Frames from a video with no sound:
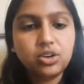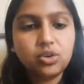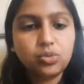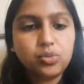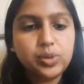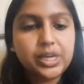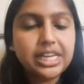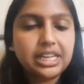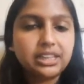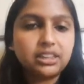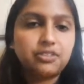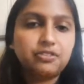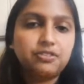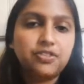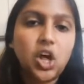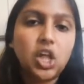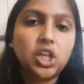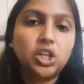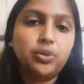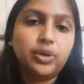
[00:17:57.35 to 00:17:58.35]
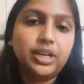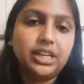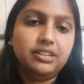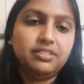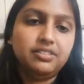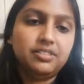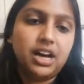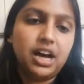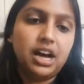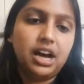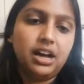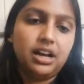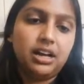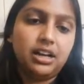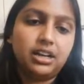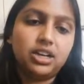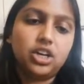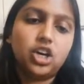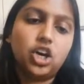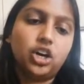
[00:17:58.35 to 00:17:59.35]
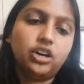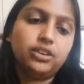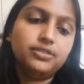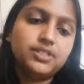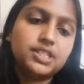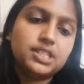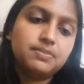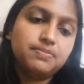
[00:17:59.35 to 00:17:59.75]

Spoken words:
we get the following curves.